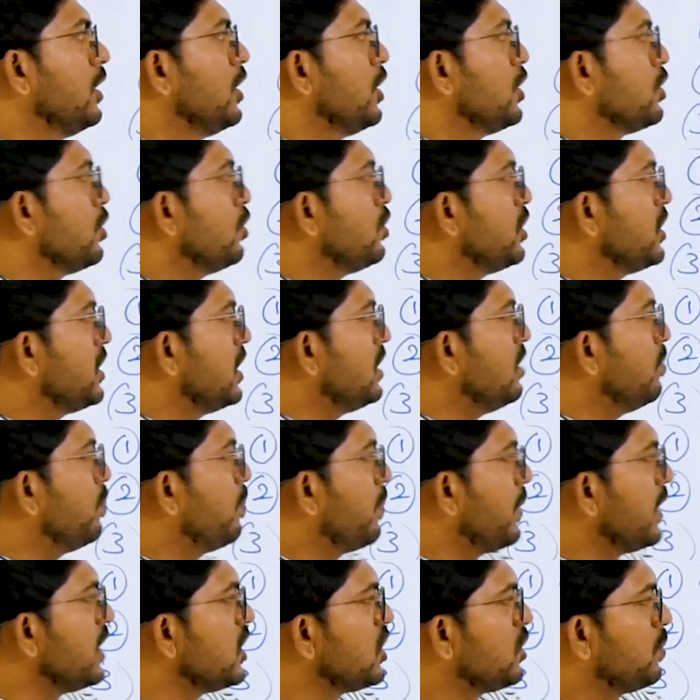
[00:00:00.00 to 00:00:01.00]
So these are the
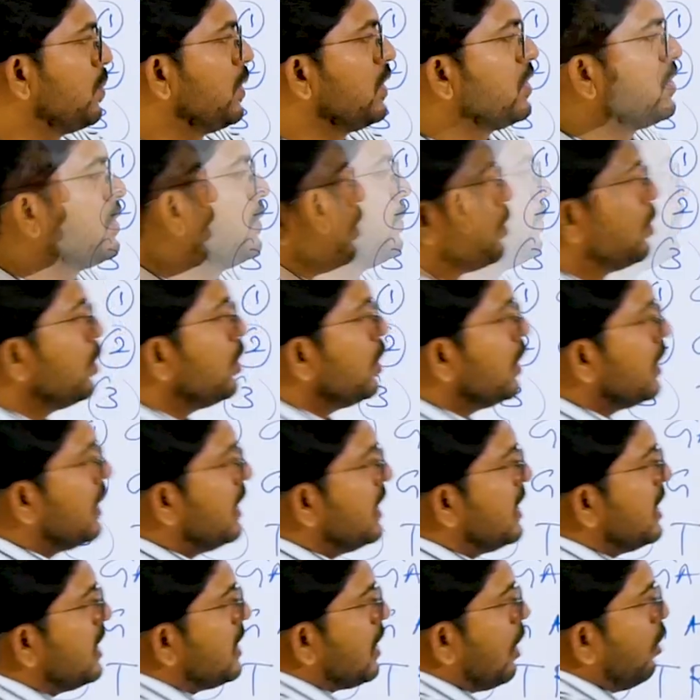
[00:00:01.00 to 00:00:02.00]
principles. So this
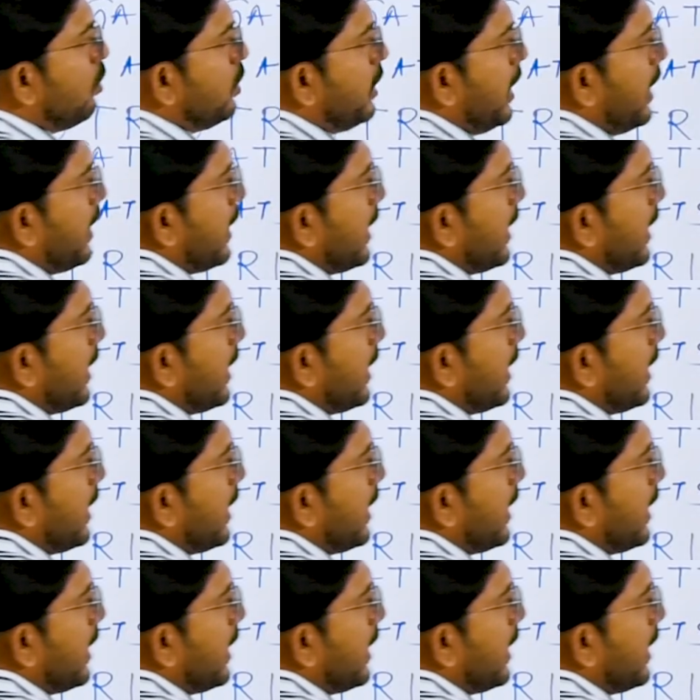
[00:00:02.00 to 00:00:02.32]
is how they are